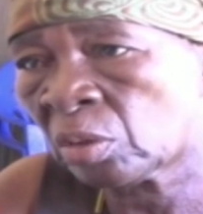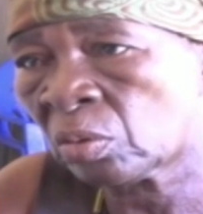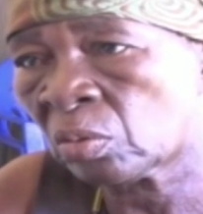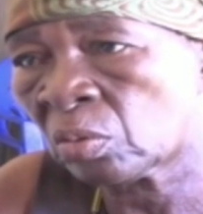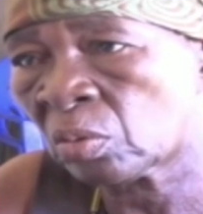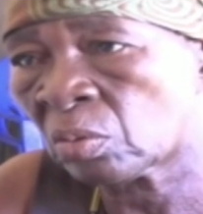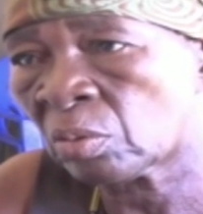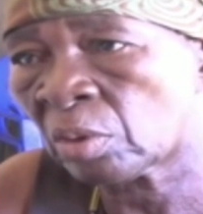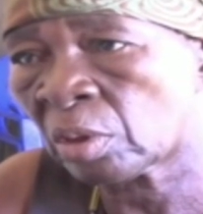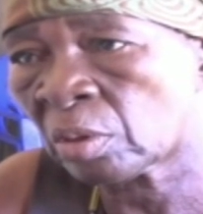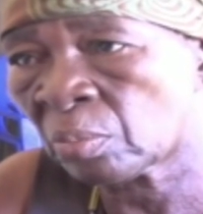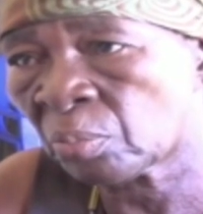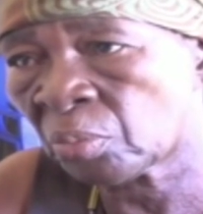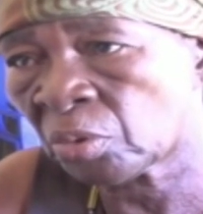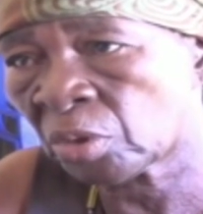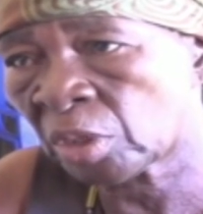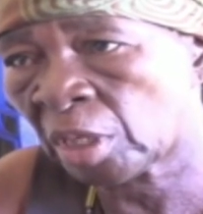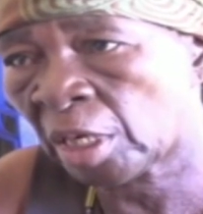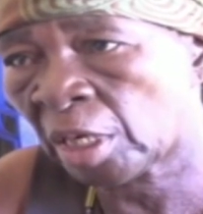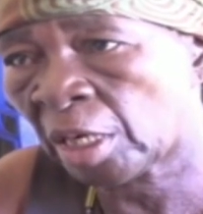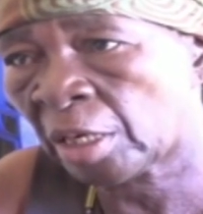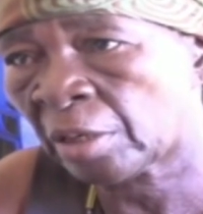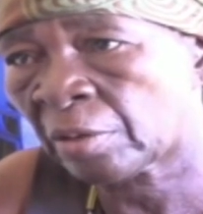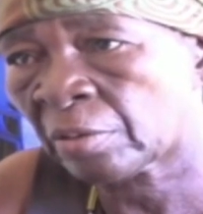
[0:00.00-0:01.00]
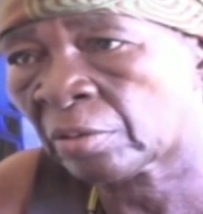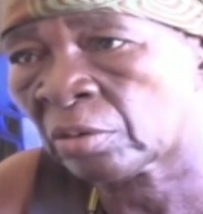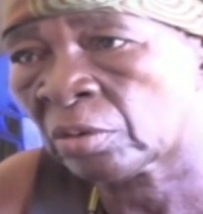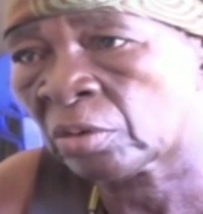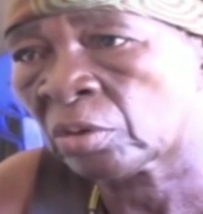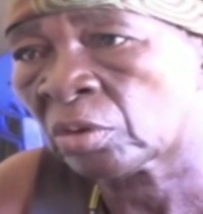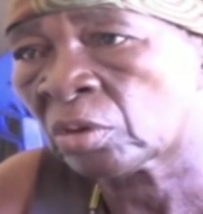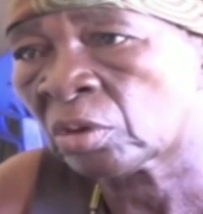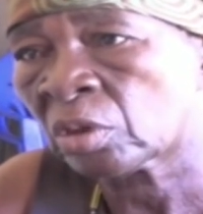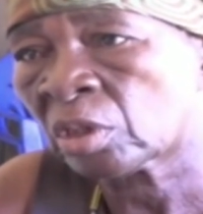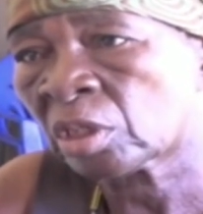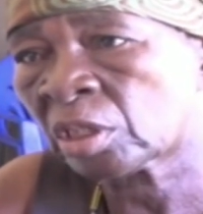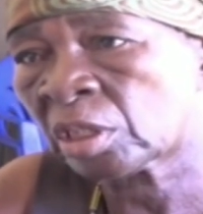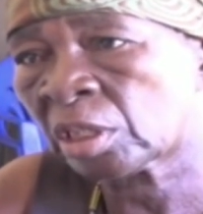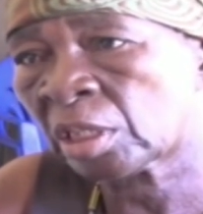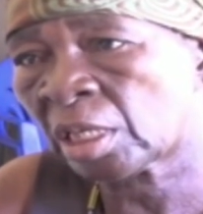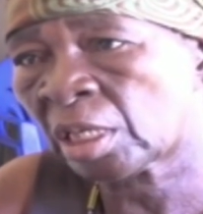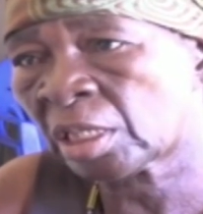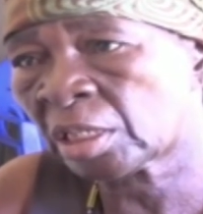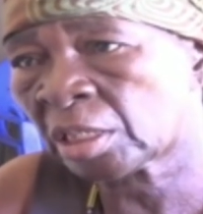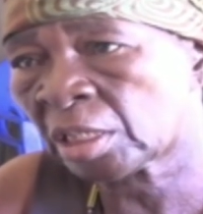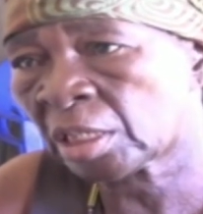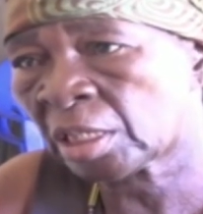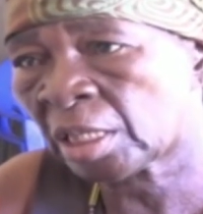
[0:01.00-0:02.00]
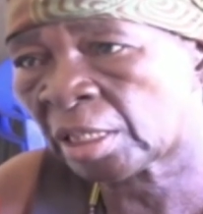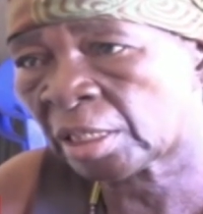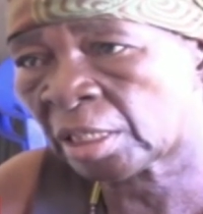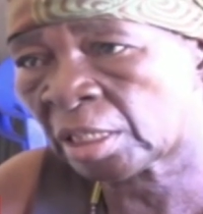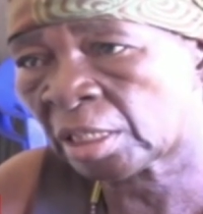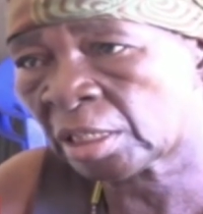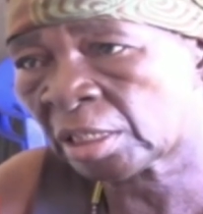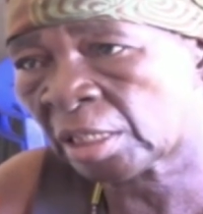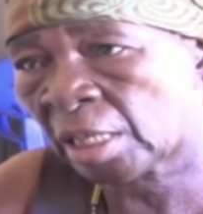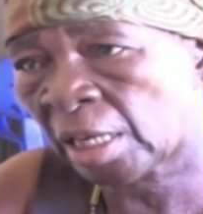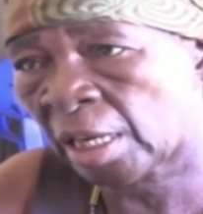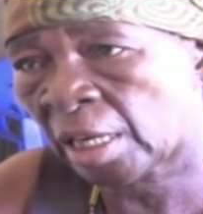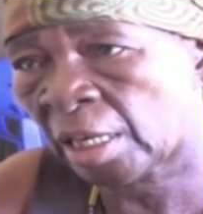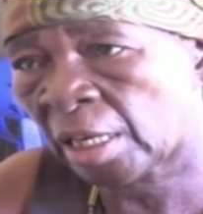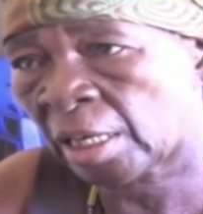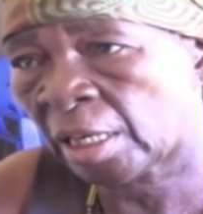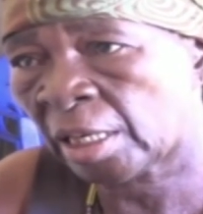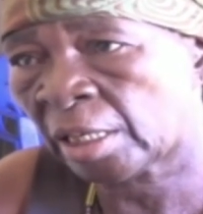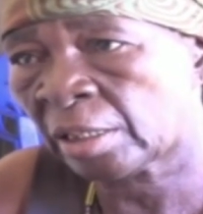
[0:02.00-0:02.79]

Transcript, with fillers: that people like coming to her, but when they come